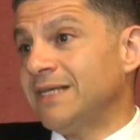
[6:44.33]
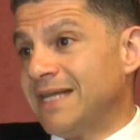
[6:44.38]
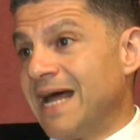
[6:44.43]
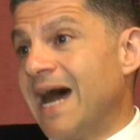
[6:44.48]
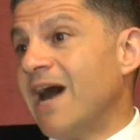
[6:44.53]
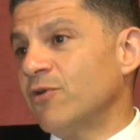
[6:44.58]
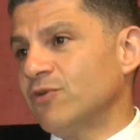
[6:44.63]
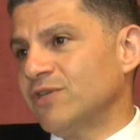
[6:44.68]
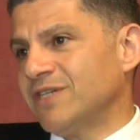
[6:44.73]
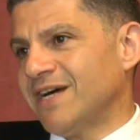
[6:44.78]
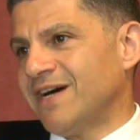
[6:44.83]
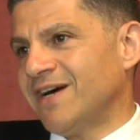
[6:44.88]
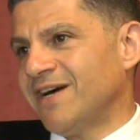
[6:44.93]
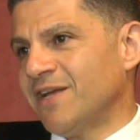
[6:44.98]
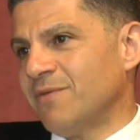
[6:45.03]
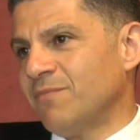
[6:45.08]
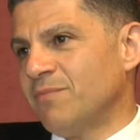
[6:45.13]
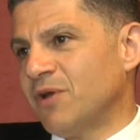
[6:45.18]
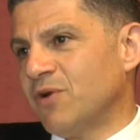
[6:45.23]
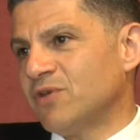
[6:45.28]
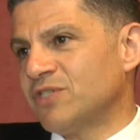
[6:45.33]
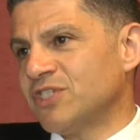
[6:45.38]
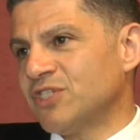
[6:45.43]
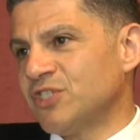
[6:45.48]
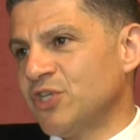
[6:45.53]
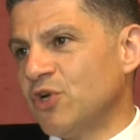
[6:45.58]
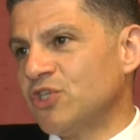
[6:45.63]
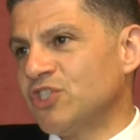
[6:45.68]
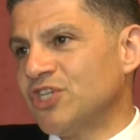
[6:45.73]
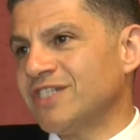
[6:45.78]
downtime, because
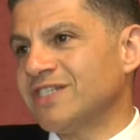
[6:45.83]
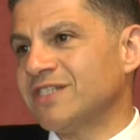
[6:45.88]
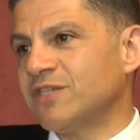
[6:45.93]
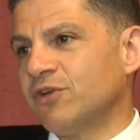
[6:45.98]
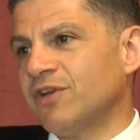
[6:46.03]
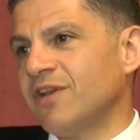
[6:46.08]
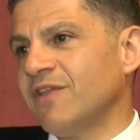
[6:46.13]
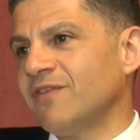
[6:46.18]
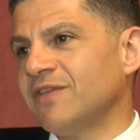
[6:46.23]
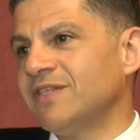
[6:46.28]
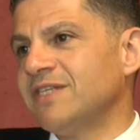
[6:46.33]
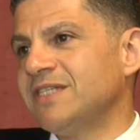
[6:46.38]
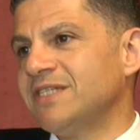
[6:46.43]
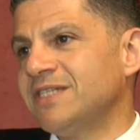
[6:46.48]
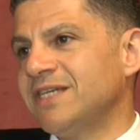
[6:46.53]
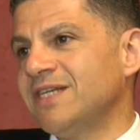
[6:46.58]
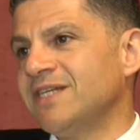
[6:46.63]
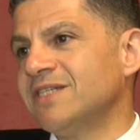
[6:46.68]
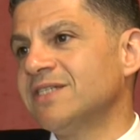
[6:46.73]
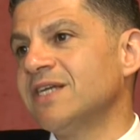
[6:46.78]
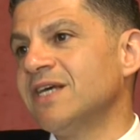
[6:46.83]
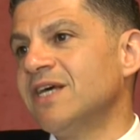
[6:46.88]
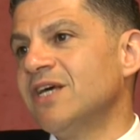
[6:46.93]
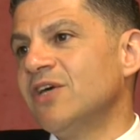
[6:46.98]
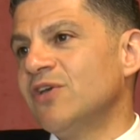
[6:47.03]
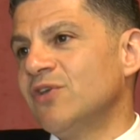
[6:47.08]
it's not just treating the disease.